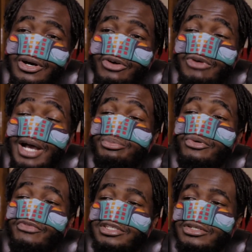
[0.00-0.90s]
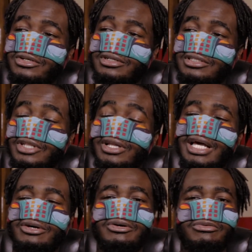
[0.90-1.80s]
A rap professor. Not
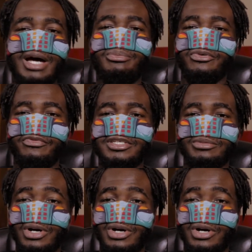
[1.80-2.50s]
like a rap professor,